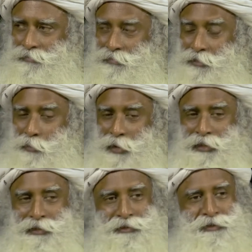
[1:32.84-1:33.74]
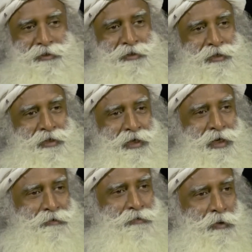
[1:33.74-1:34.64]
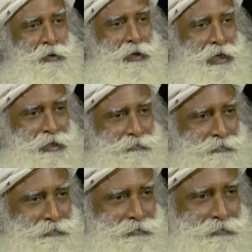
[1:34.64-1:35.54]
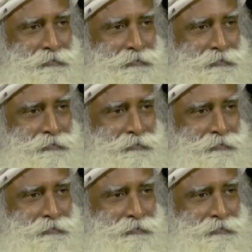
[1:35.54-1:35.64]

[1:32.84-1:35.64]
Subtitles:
for the planet and for all life.